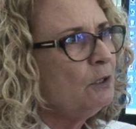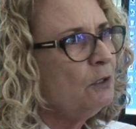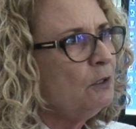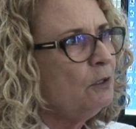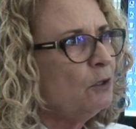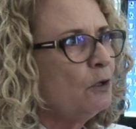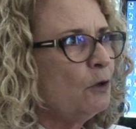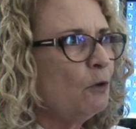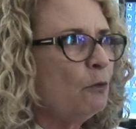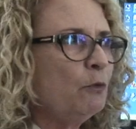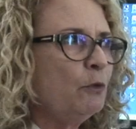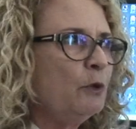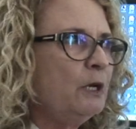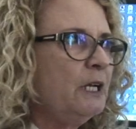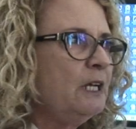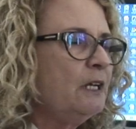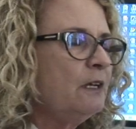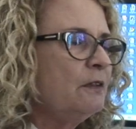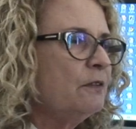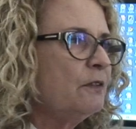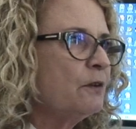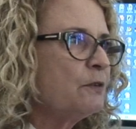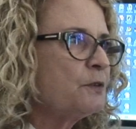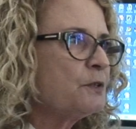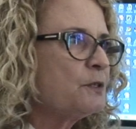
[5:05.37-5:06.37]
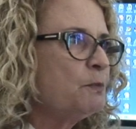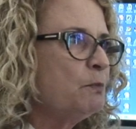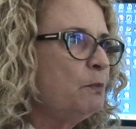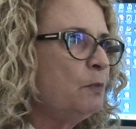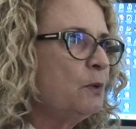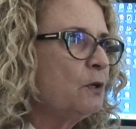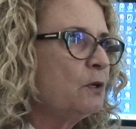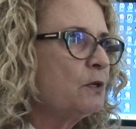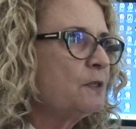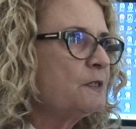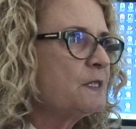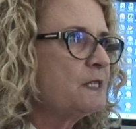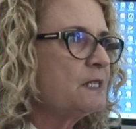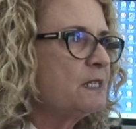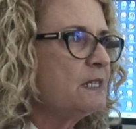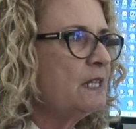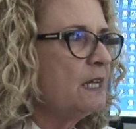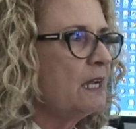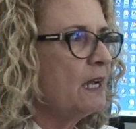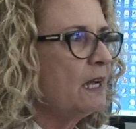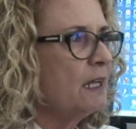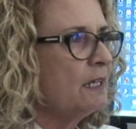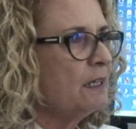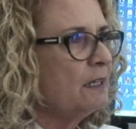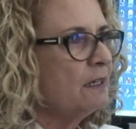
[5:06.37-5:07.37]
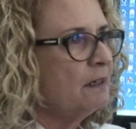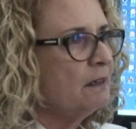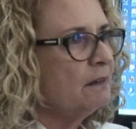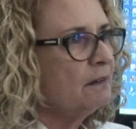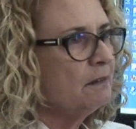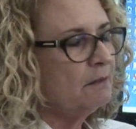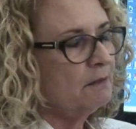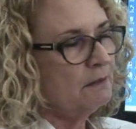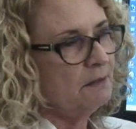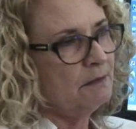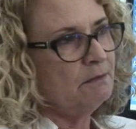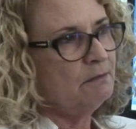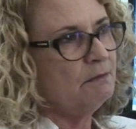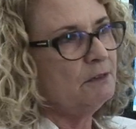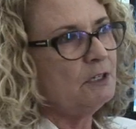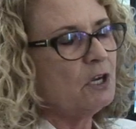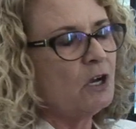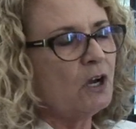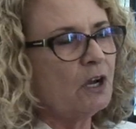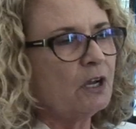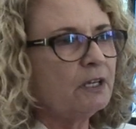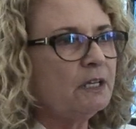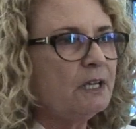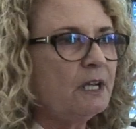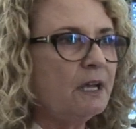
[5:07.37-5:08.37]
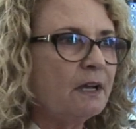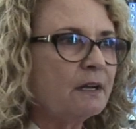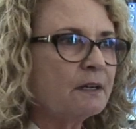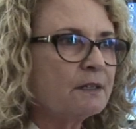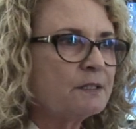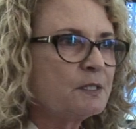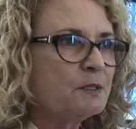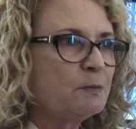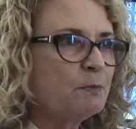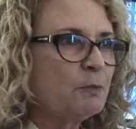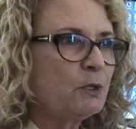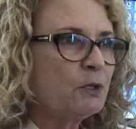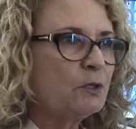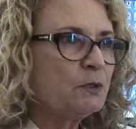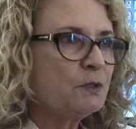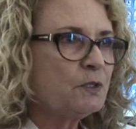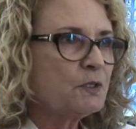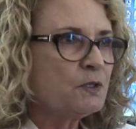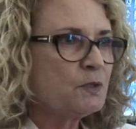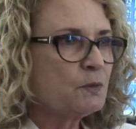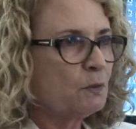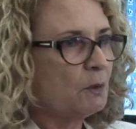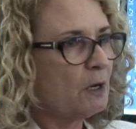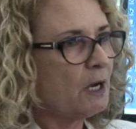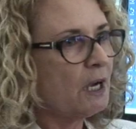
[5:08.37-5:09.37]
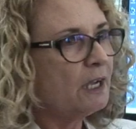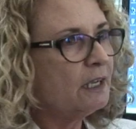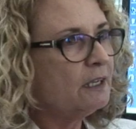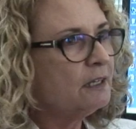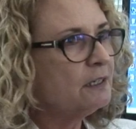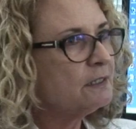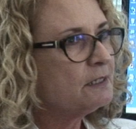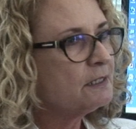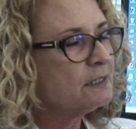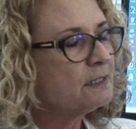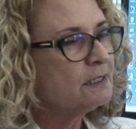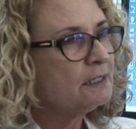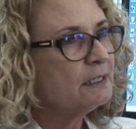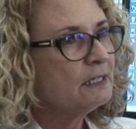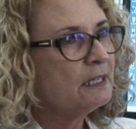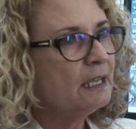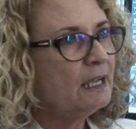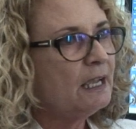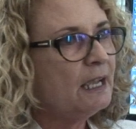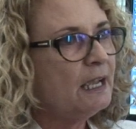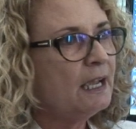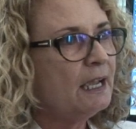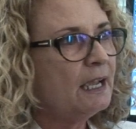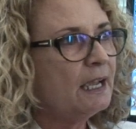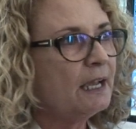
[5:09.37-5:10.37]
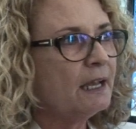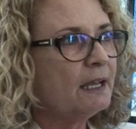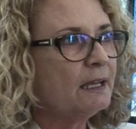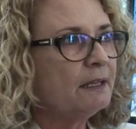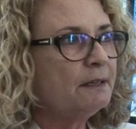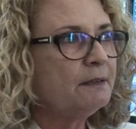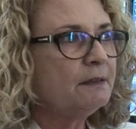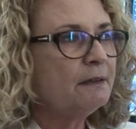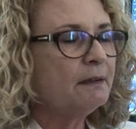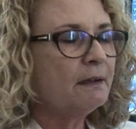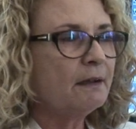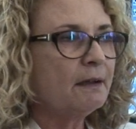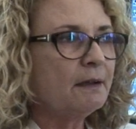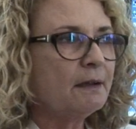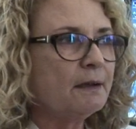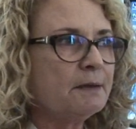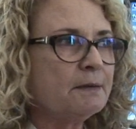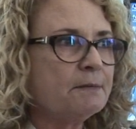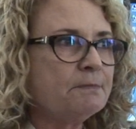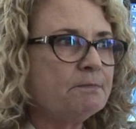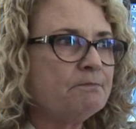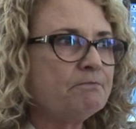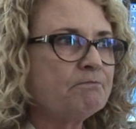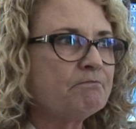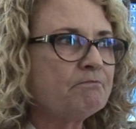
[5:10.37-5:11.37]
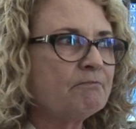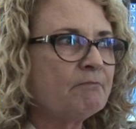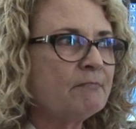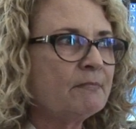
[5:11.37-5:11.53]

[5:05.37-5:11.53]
you know, reading those books that non-experts write, and um,